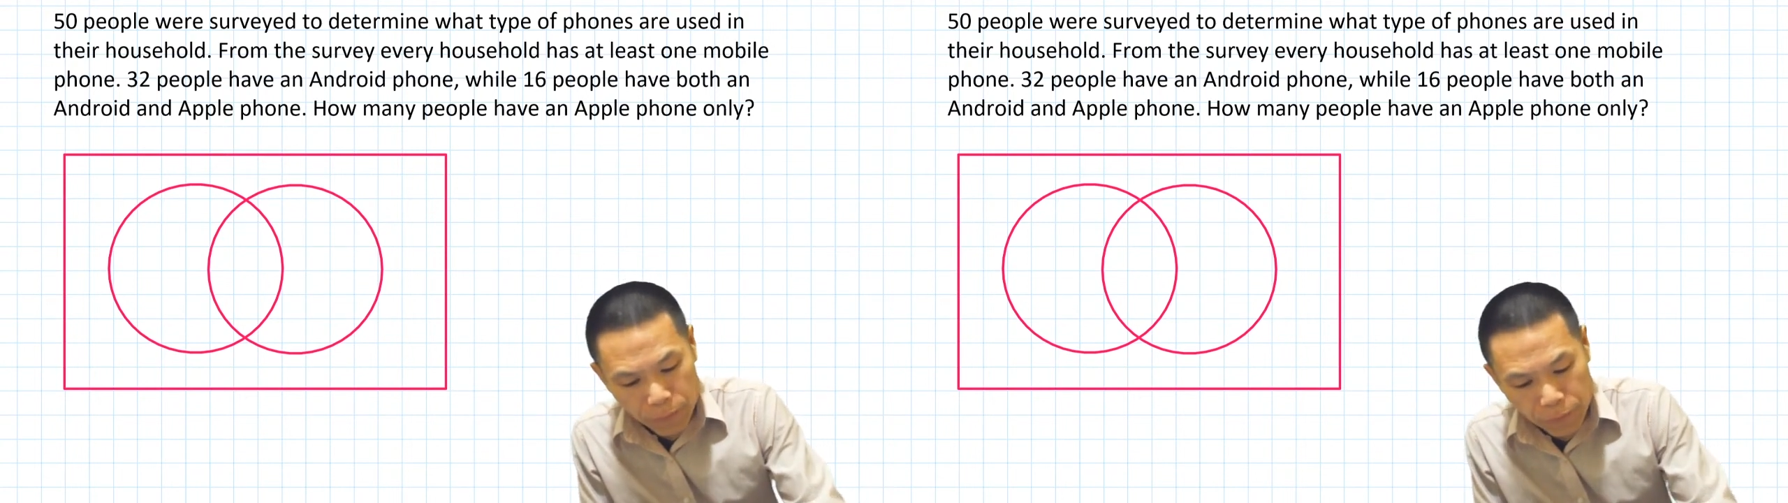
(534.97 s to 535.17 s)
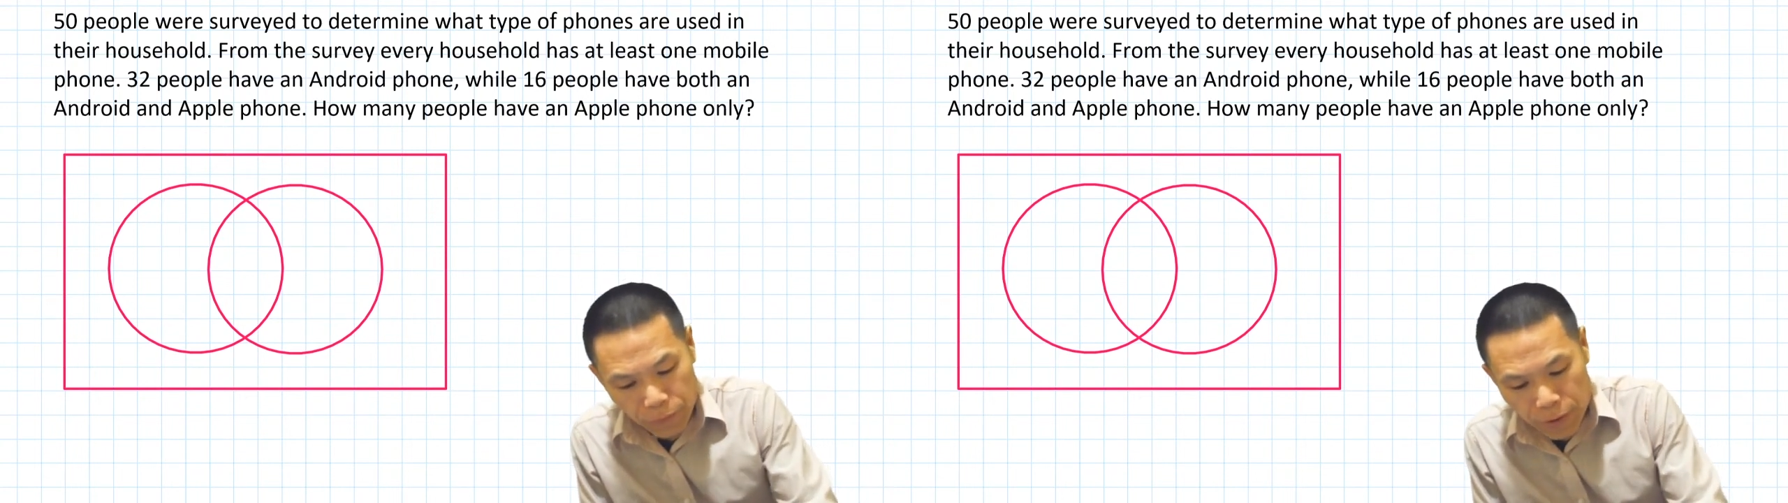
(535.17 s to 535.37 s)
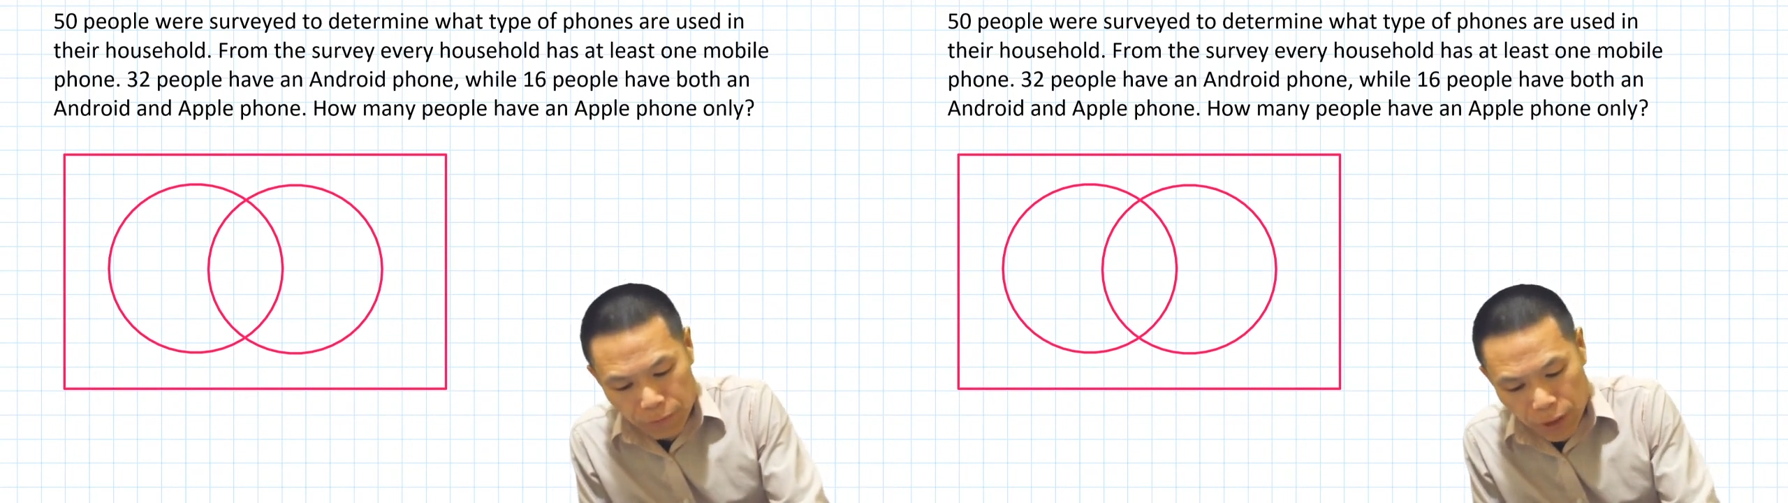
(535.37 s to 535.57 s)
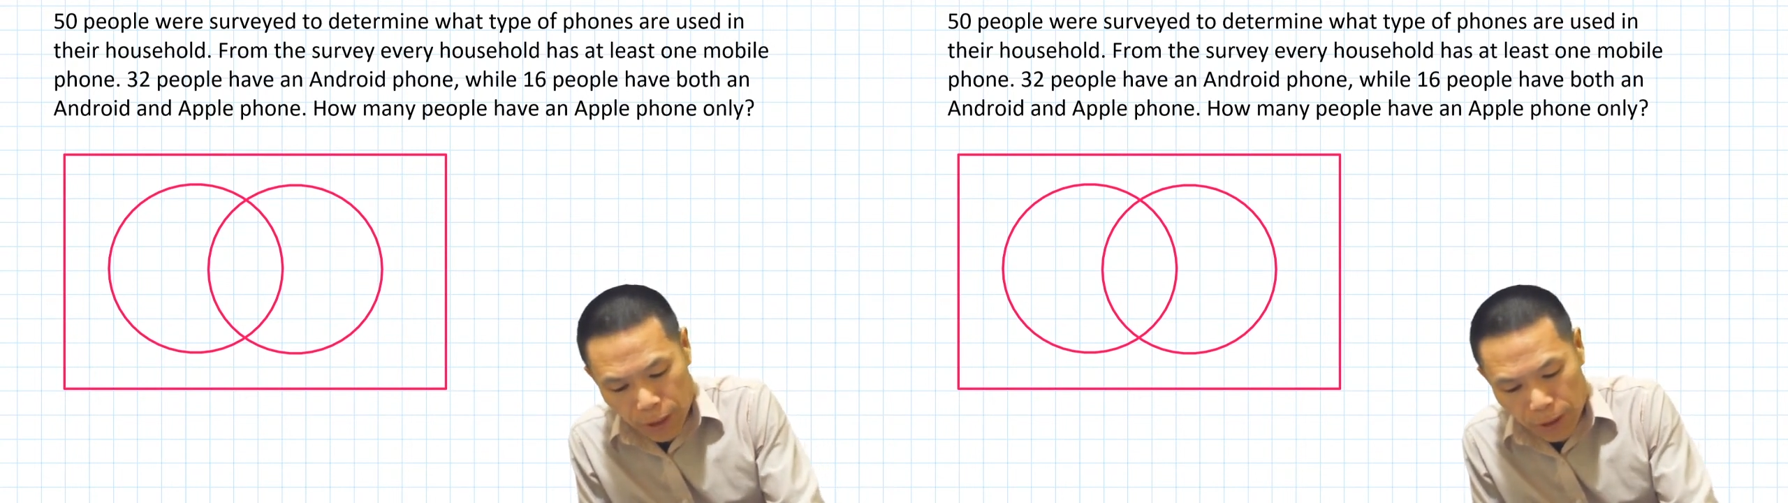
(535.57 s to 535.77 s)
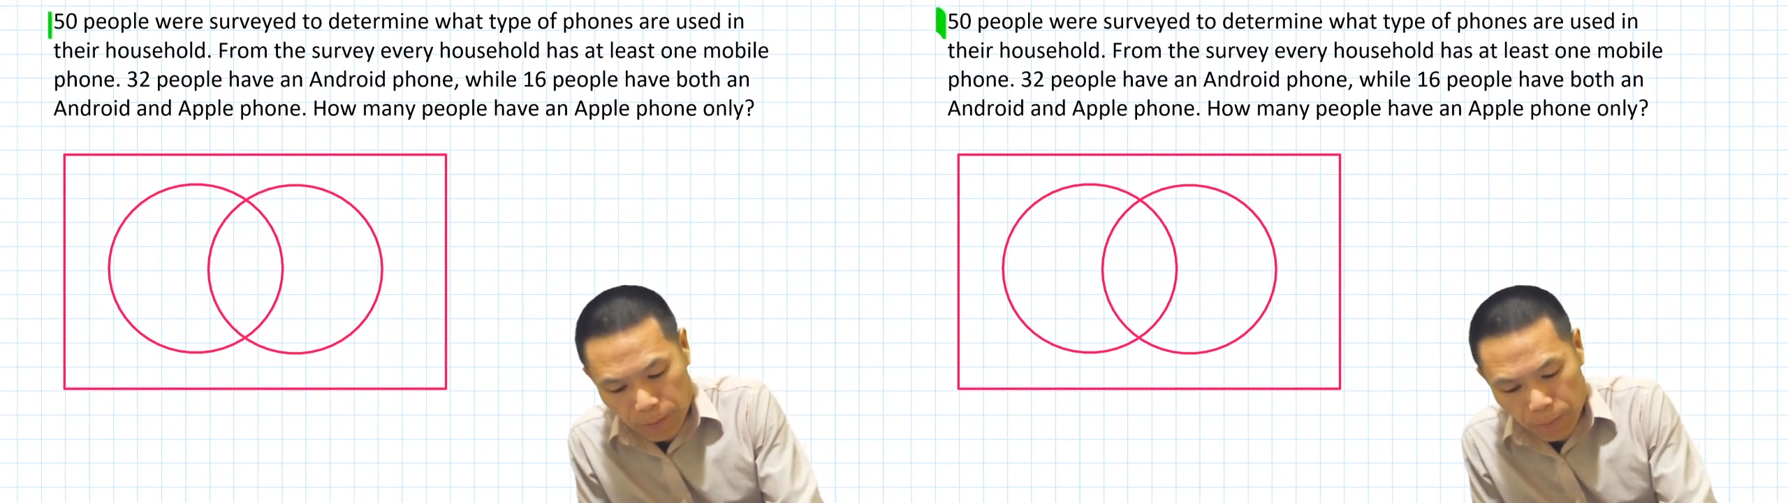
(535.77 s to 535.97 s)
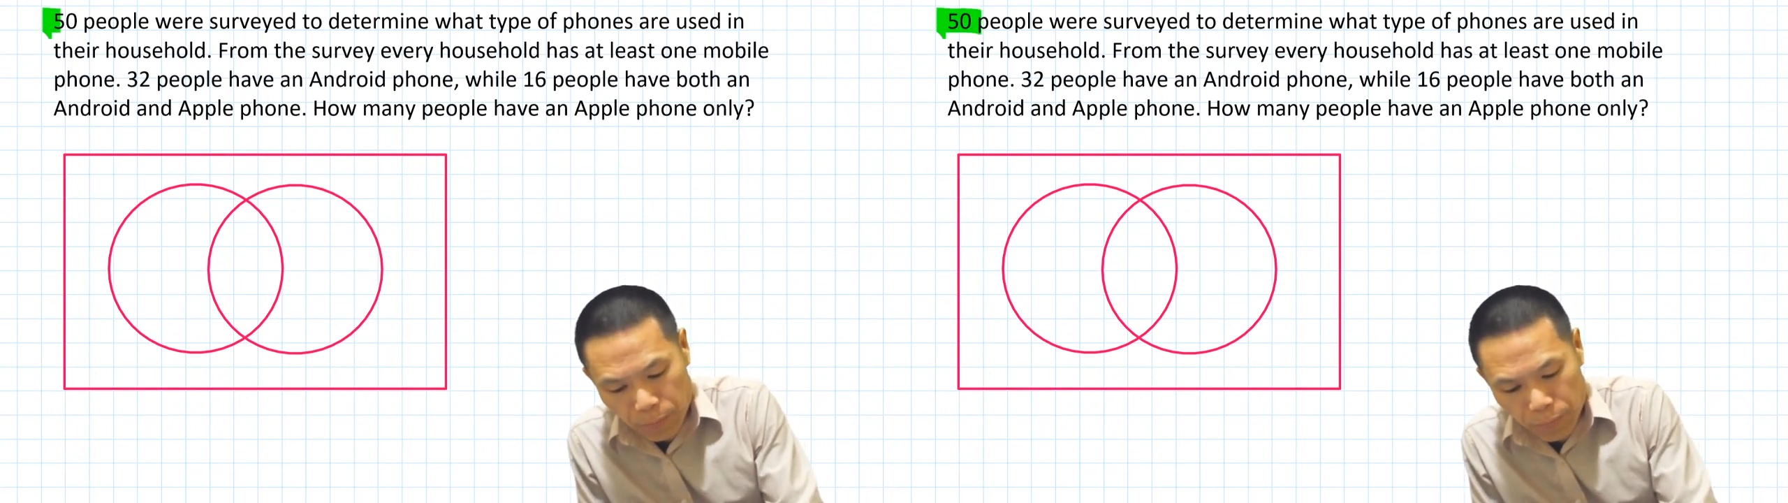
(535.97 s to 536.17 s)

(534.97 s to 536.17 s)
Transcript: 50